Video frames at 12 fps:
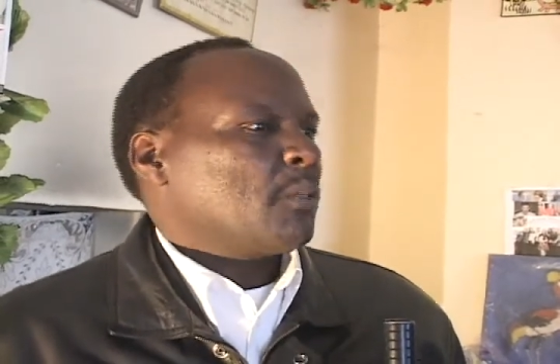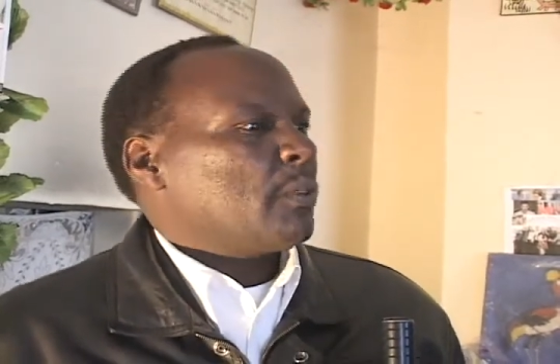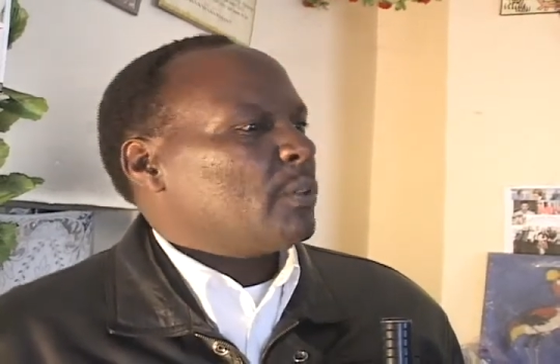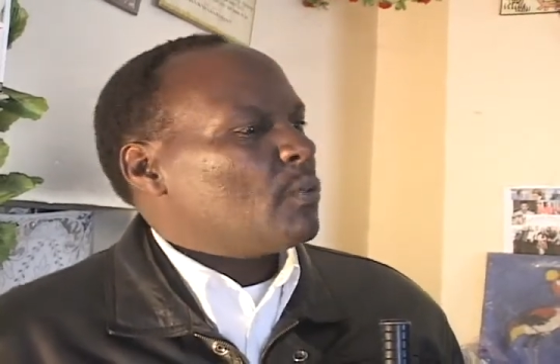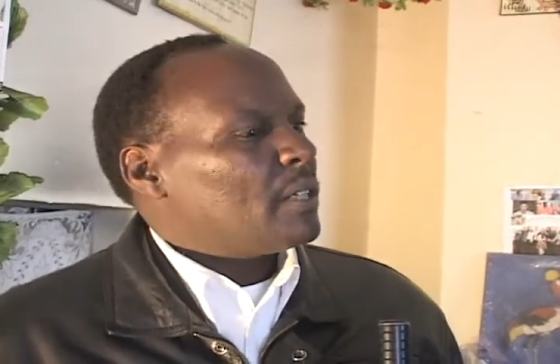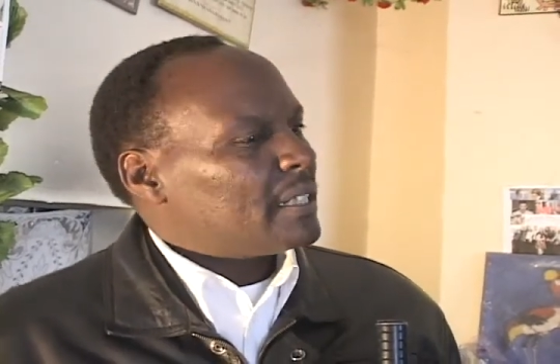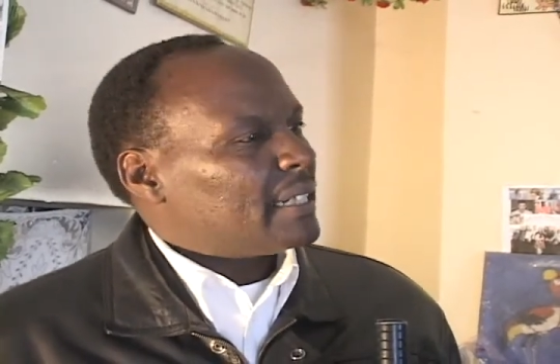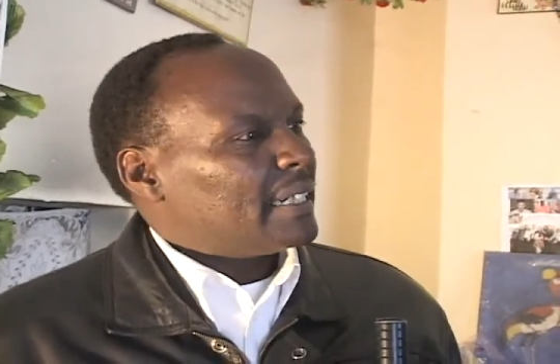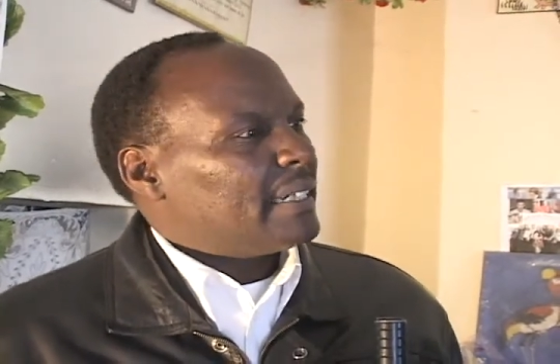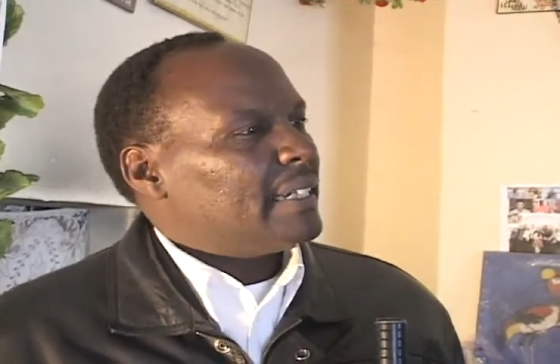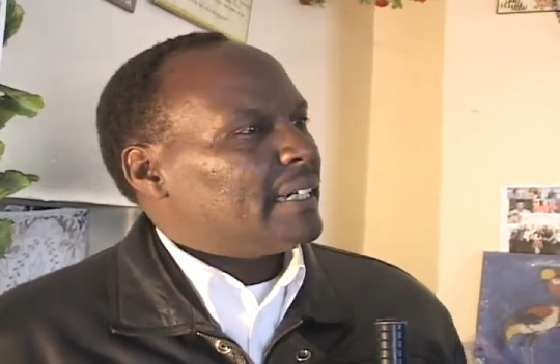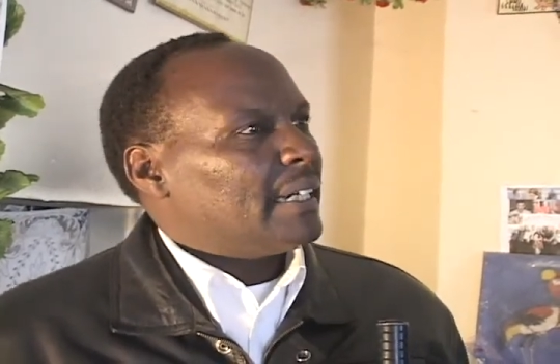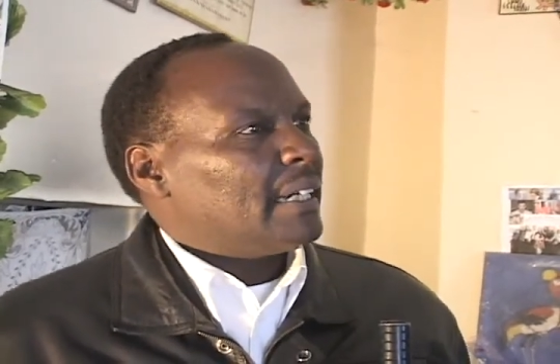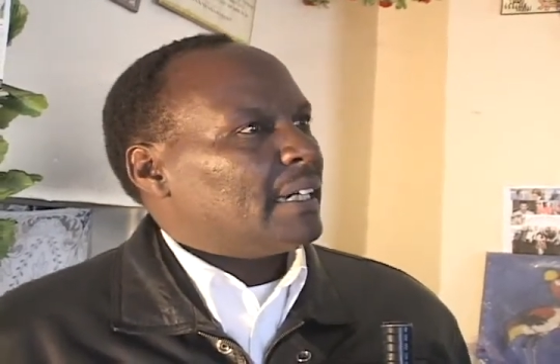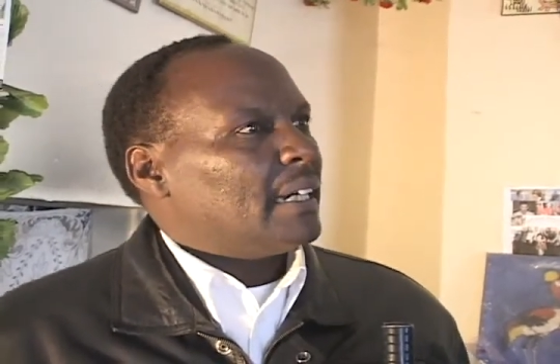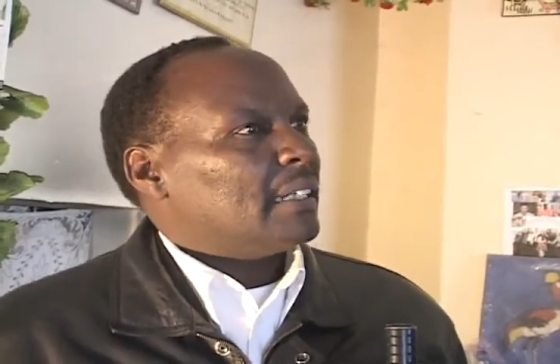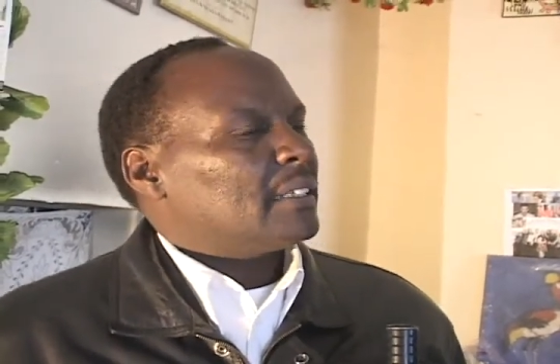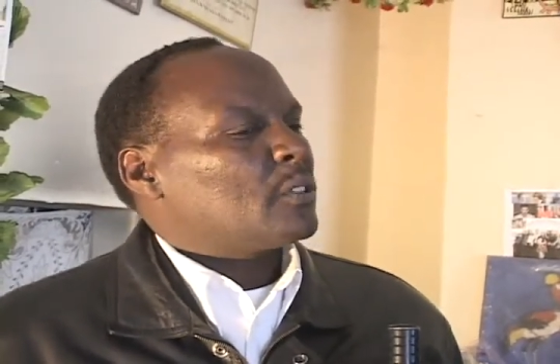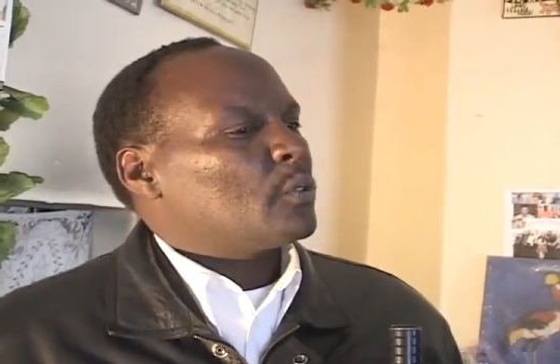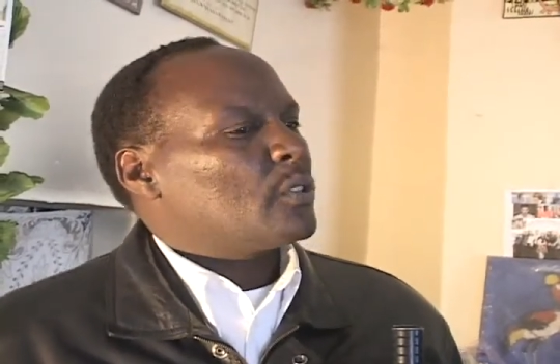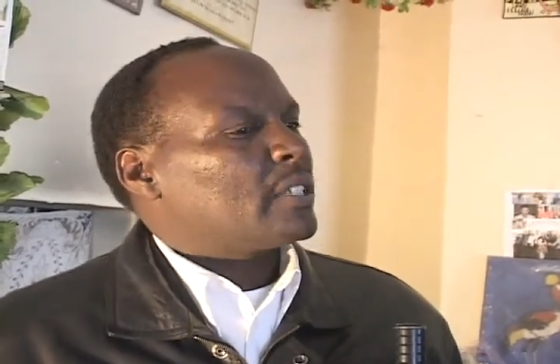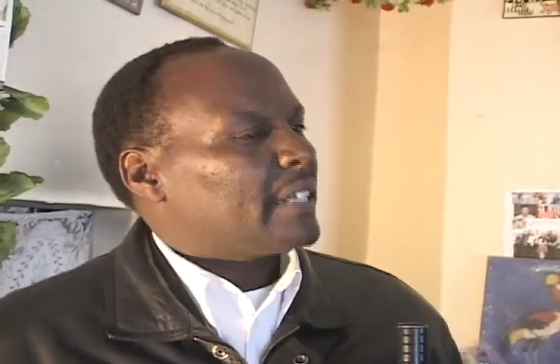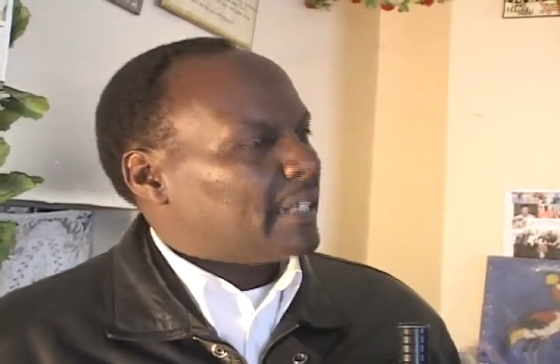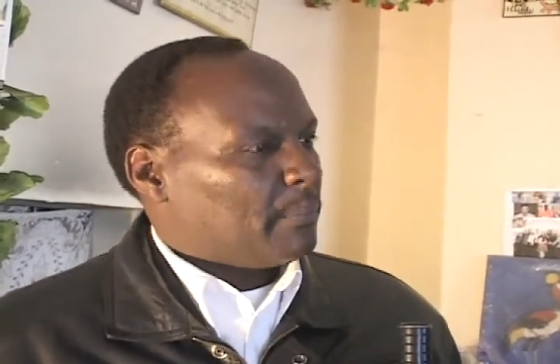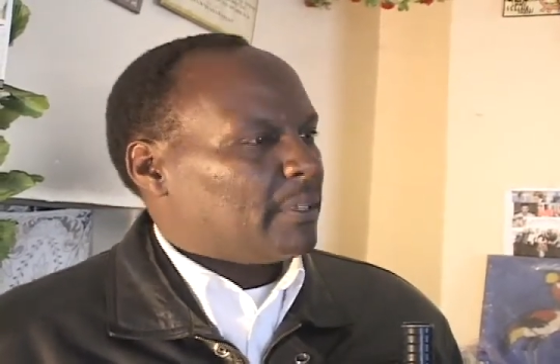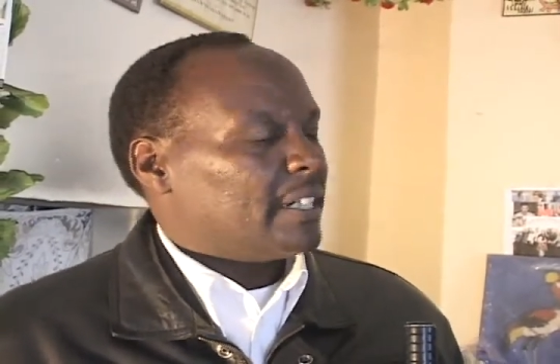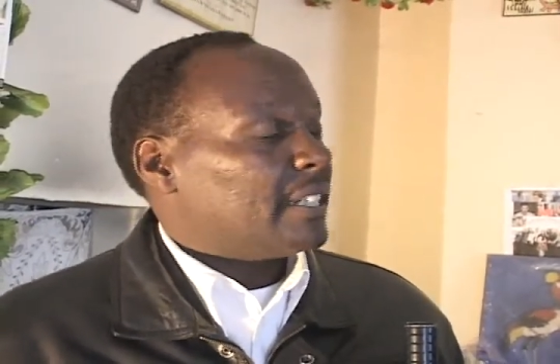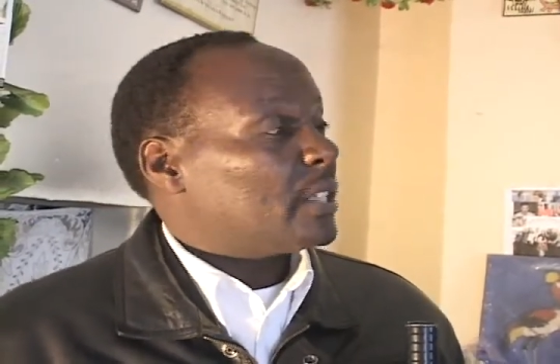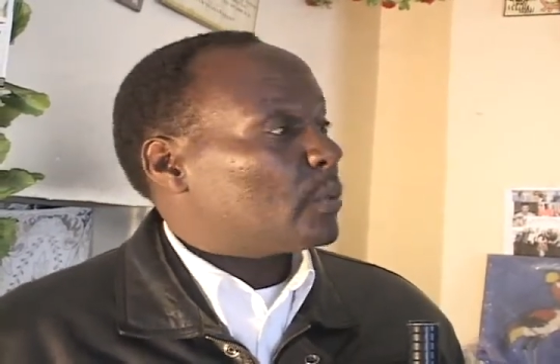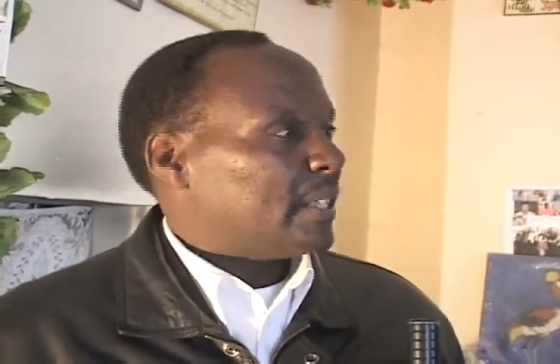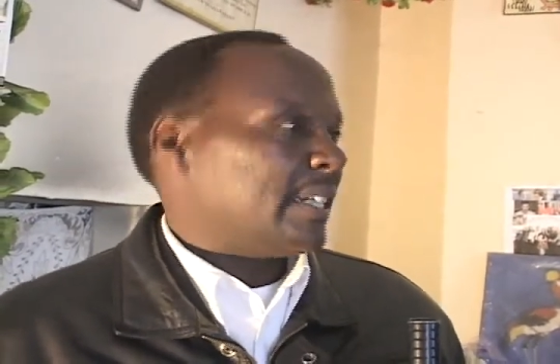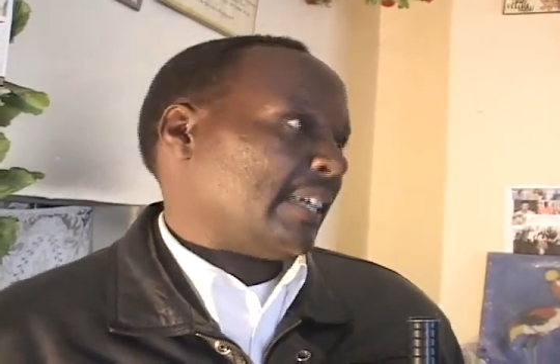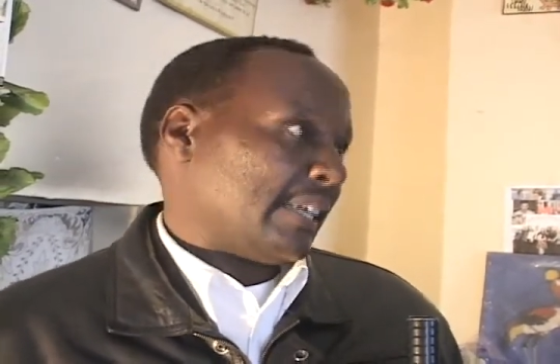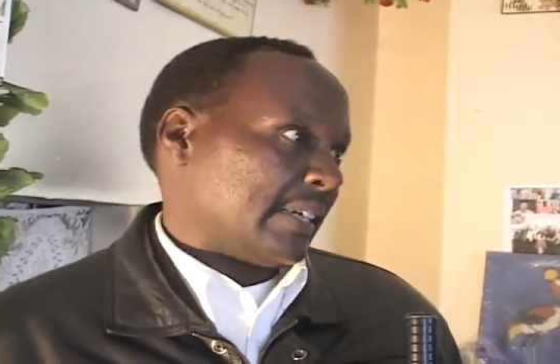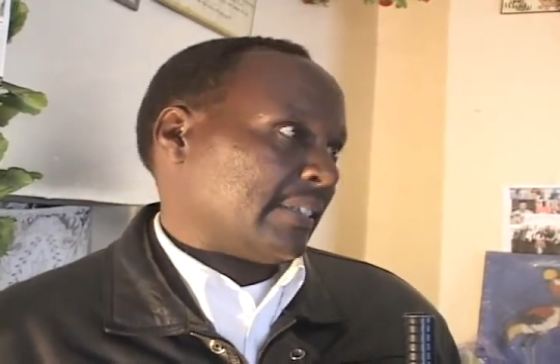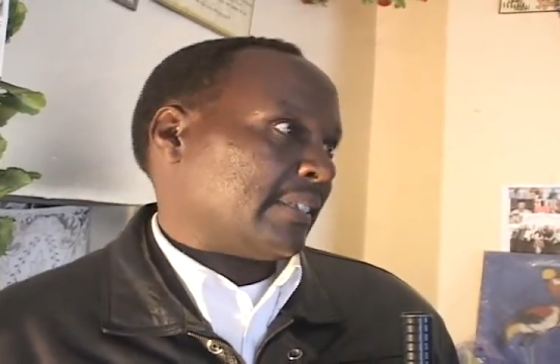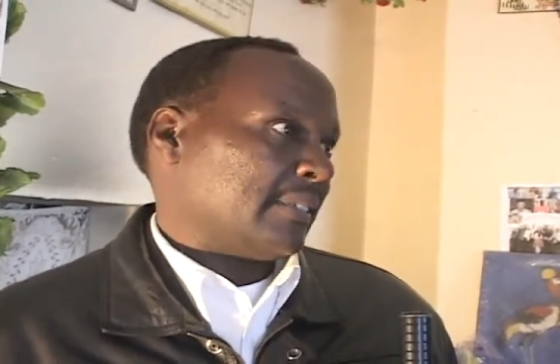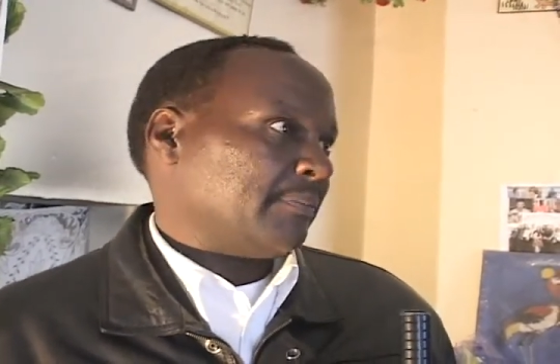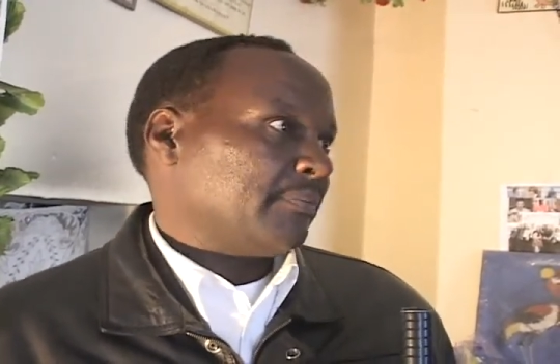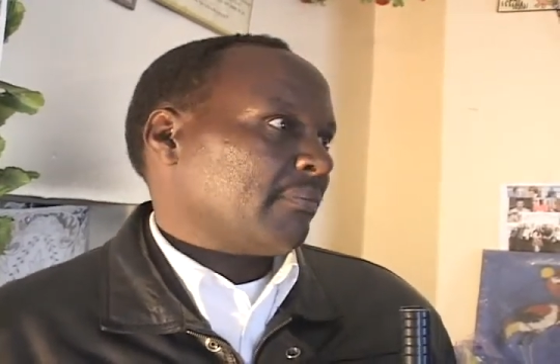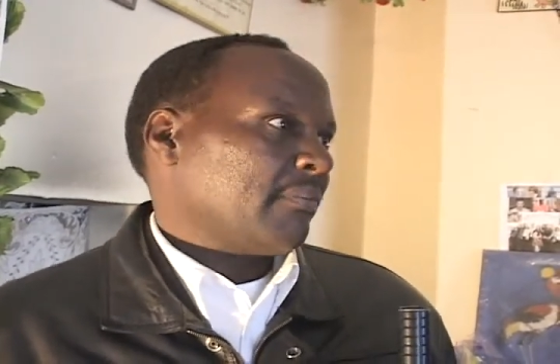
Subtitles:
We wanted to celebrate the 20 years.